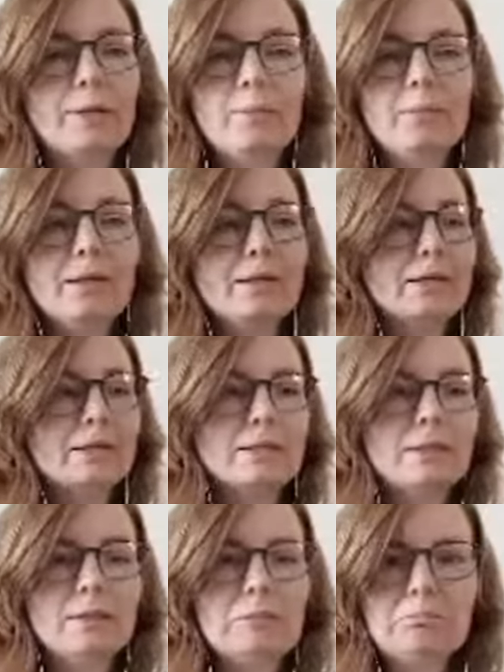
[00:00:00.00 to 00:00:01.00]
We planned that
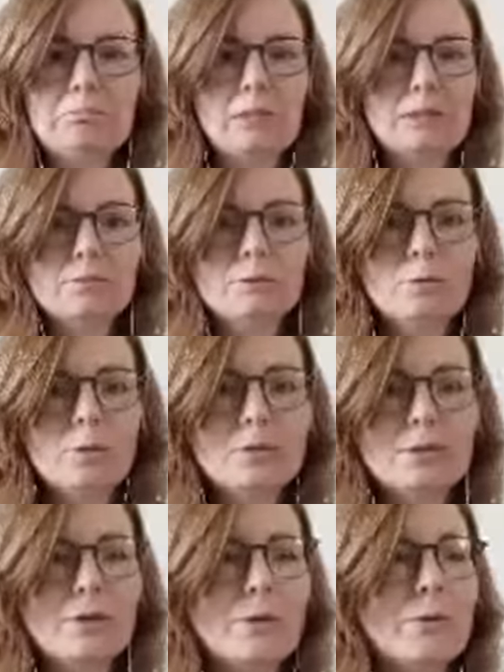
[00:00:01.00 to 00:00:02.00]
uh, like two
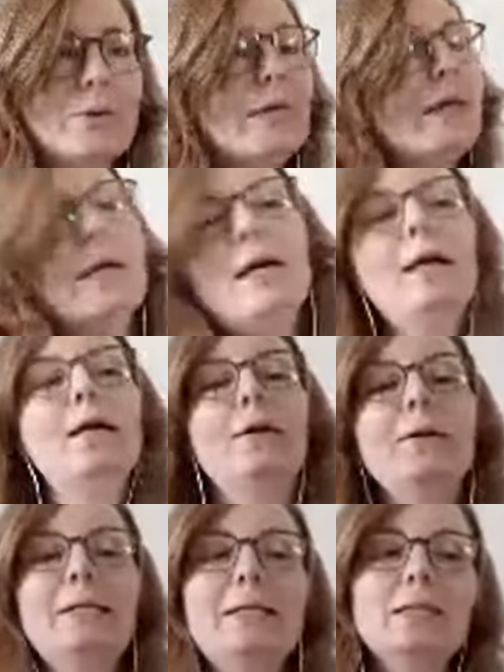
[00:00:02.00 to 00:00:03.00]
months ago,
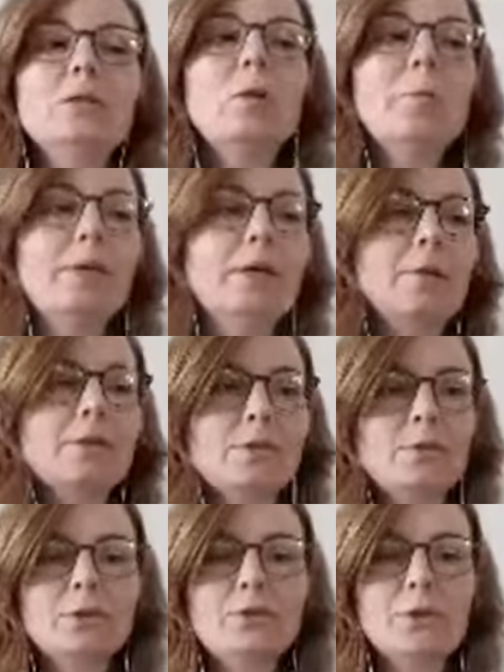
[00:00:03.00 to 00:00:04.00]
uh, and the topic there is
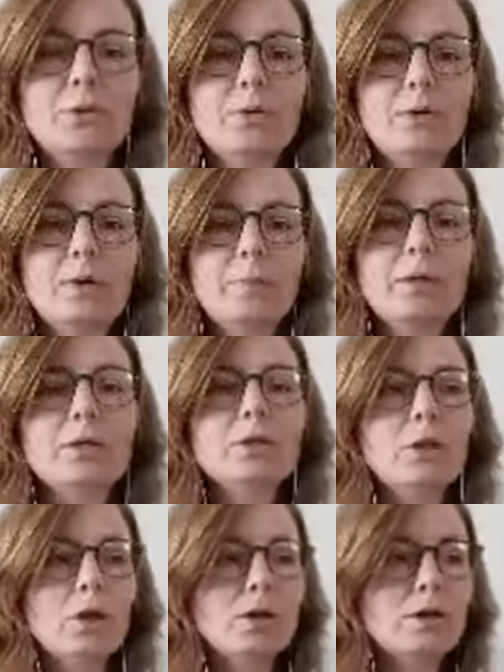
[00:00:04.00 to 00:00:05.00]
also, I'm going to
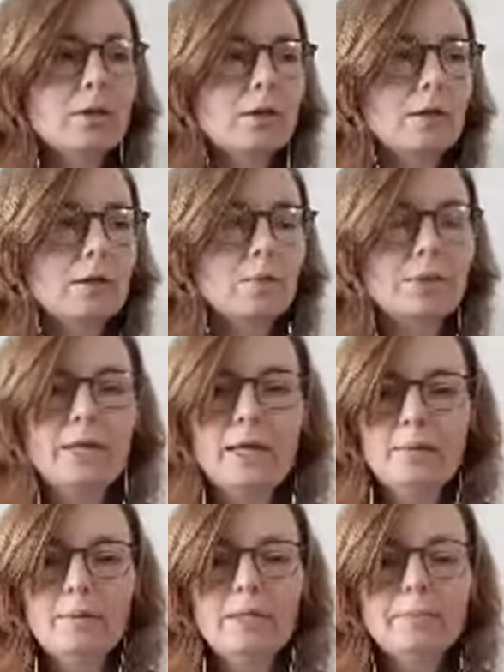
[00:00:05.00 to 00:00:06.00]
talk uh, with
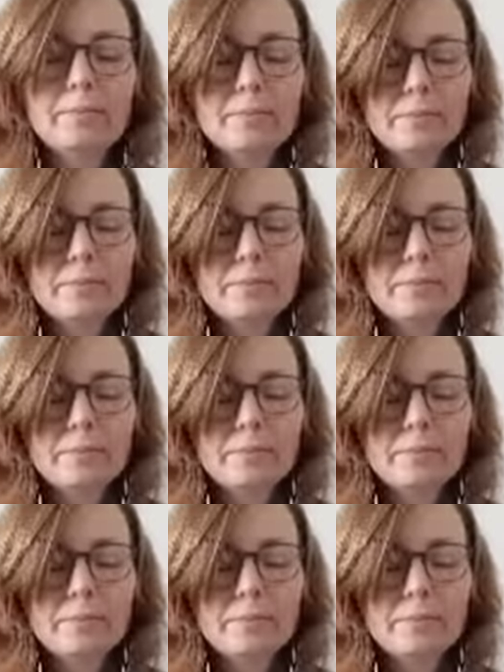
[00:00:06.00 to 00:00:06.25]
Amy,